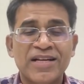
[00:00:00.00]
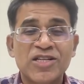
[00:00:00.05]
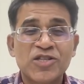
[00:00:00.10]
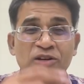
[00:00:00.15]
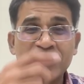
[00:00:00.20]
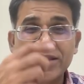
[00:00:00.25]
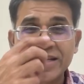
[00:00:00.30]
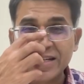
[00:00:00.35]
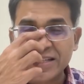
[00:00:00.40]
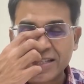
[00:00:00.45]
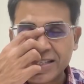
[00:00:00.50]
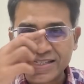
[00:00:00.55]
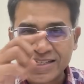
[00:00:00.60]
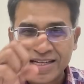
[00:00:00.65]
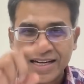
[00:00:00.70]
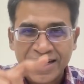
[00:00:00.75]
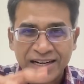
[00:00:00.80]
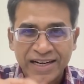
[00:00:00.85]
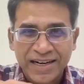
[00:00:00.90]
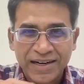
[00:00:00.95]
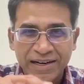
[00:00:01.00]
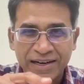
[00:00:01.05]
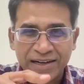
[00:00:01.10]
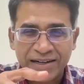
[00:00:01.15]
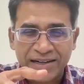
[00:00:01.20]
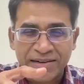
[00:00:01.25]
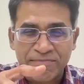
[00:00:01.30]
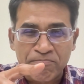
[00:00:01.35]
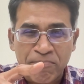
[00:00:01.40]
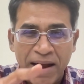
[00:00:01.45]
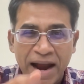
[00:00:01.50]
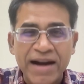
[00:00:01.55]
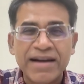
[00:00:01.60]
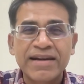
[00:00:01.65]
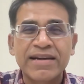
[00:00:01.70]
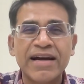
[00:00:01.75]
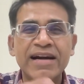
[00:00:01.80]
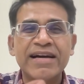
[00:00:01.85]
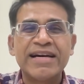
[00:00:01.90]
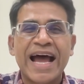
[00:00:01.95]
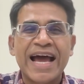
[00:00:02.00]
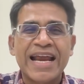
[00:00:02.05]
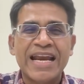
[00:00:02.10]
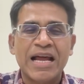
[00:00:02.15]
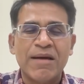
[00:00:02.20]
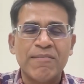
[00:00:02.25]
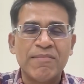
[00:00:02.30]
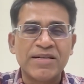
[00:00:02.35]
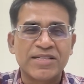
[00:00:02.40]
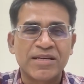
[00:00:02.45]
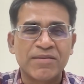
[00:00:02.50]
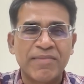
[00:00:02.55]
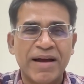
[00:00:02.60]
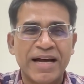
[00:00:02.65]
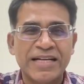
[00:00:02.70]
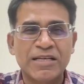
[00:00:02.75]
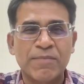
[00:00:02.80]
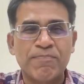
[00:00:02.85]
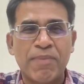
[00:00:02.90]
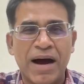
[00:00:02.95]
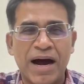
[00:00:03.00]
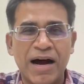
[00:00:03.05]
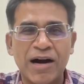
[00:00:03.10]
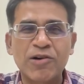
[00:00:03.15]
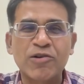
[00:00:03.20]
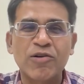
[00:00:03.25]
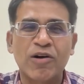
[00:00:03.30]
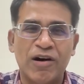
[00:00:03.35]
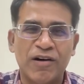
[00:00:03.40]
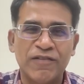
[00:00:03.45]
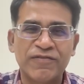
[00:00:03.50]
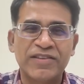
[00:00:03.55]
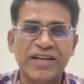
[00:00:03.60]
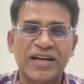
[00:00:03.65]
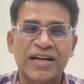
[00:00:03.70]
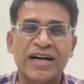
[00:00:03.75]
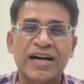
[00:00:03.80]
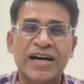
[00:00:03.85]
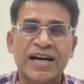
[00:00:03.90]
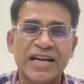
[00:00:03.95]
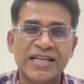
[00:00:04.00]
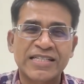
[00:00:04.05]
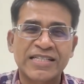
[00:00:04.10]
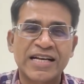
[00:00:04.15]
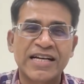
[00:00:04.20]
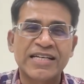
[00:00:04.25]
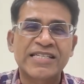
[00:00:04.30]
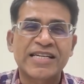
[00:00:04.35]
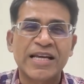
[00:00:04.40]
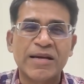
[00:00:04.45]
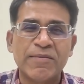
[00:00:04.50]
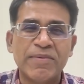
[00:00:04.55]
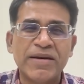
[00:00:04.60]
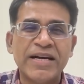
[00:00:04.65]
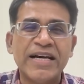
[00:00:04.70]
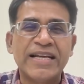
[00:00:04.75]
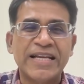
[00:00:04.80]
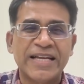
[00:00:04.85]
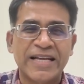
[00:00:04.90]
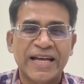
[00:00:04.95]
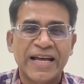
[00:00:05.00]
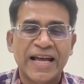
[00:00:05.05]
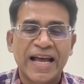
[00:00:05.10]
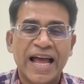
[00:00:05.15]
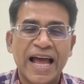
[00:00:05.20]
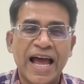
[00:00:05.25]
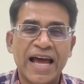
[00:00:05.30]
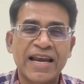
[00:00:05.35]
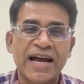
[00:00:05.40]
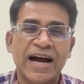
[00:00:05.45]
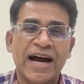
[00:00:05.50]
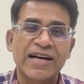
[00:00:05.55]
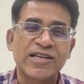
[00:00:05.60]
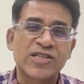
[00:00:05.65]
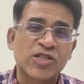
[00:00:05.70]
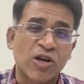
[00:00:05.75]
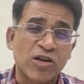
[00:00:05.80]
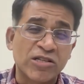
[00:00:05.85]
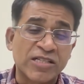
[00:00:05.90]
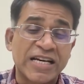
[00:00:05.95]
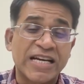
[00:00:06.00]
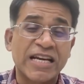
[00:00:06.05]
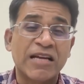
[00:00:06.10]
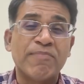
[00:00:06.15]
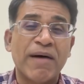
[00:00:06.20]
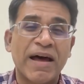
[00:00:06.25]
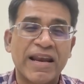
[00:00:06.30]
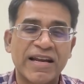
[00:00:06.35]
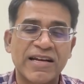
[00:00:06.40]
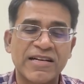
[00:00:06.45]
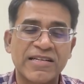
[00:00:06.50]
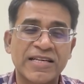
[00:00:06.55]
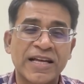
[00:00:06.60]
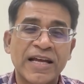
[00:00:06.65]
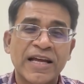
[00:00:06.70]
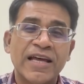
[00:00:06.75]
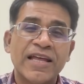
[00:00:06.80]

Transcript: So this uh, mantle dynamism as a part of the crustal stability an isostatic balance.